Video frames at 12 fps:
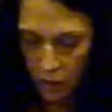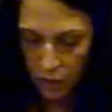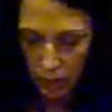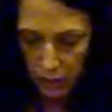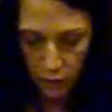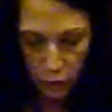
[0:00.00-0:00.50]

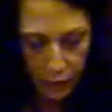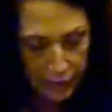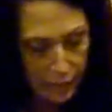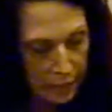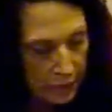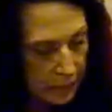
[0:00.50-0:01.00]
and your
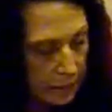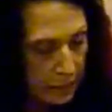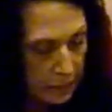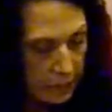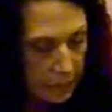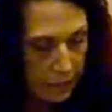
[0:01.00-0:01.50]
keys
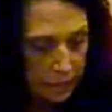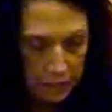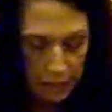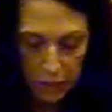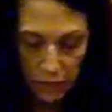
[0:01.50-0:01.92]
and stuff,